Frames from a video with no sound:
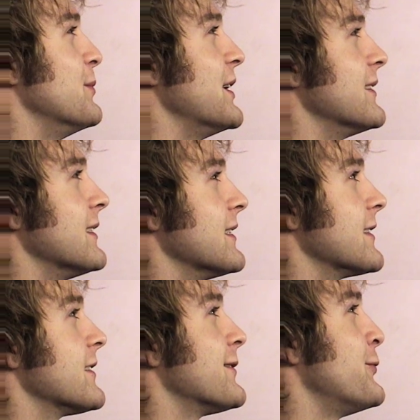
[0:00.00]
I
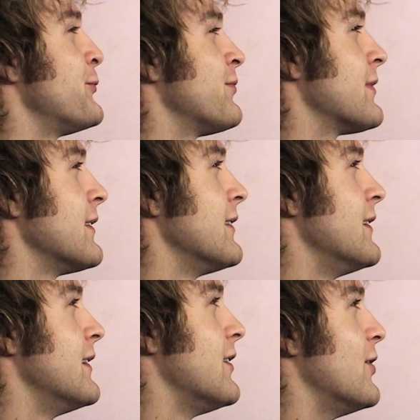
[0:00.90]
think.
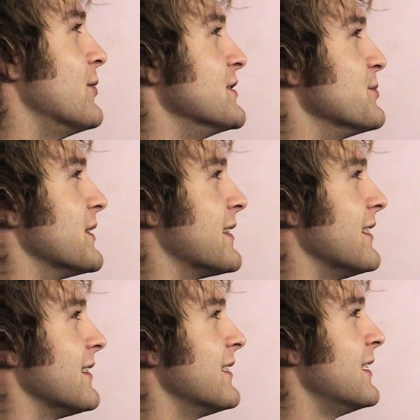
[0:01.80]
Always with the
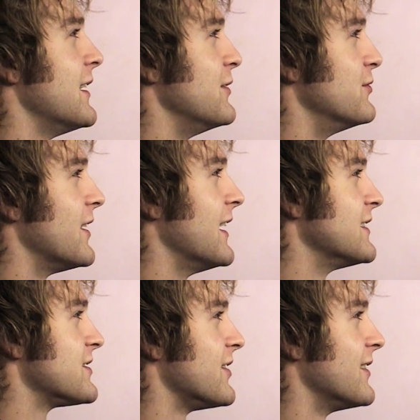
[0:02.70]

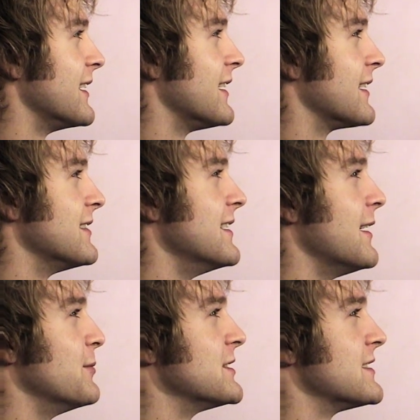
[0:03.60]
advice on getting a
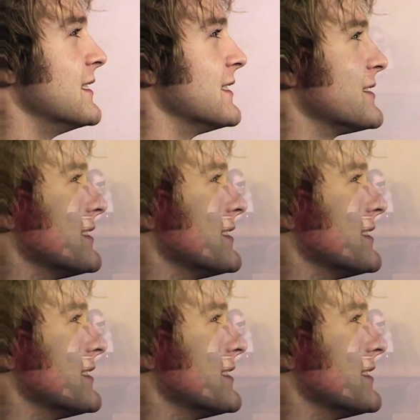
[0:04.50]
nemesis